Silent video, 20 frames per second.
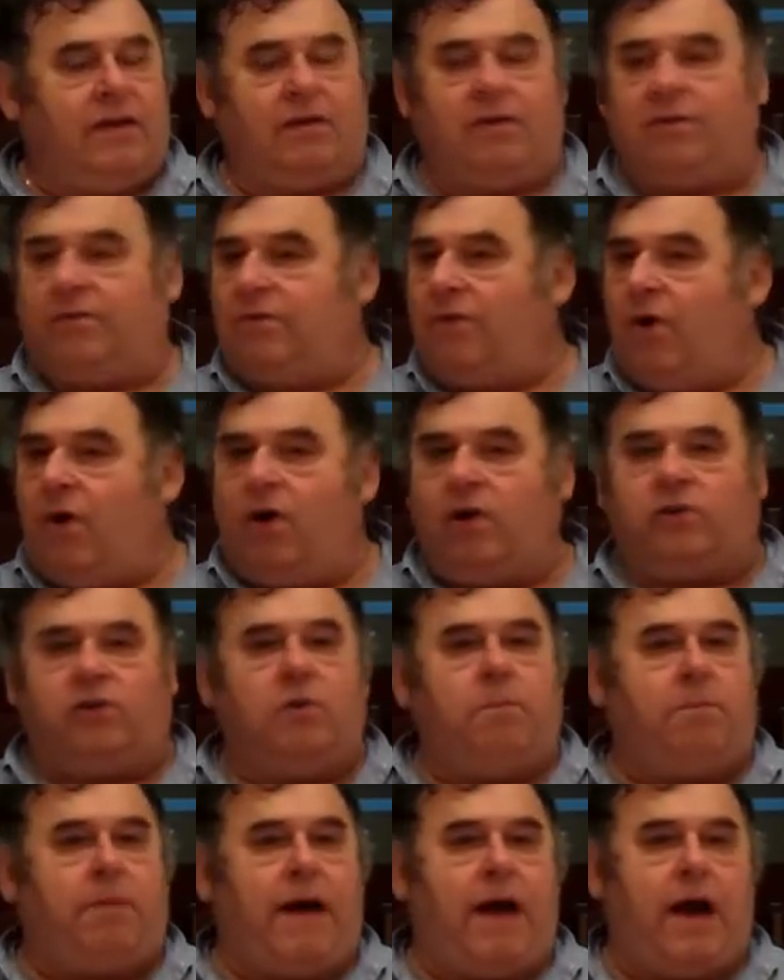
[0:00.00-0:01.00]
And you
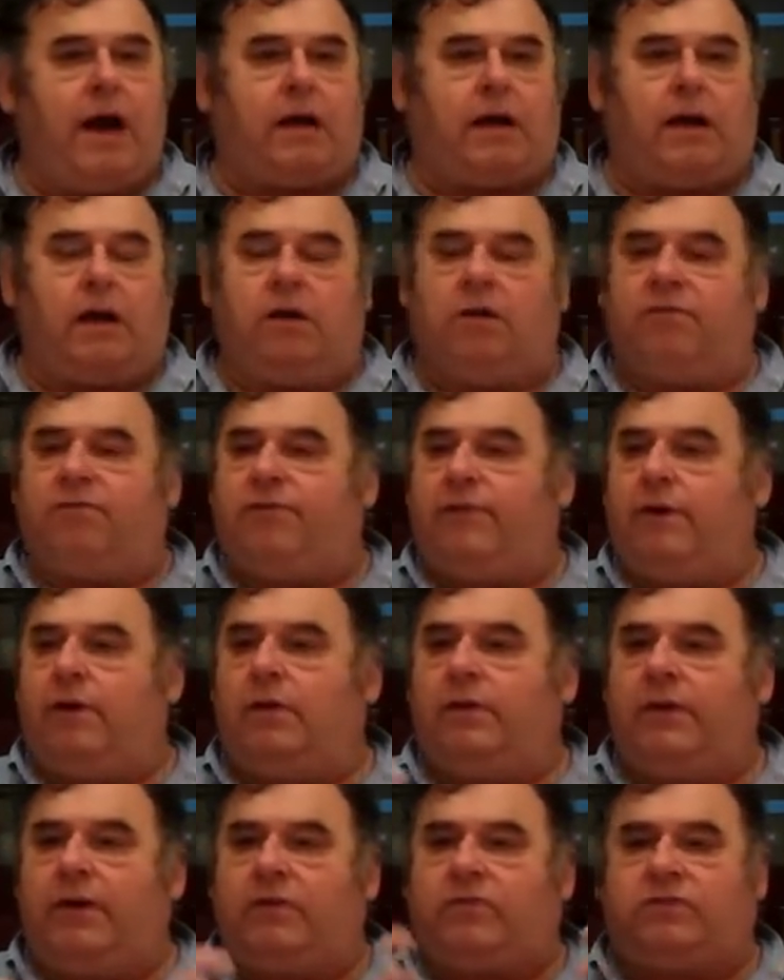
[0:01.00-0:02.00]
argue back and you
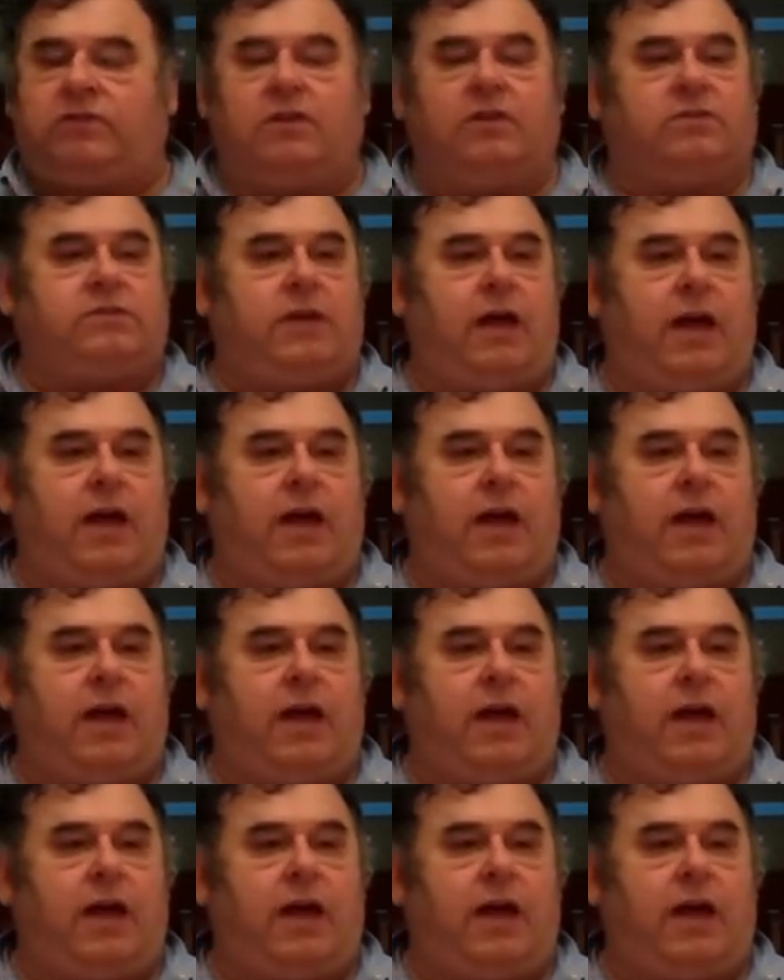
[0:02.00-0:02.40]
feel this and you're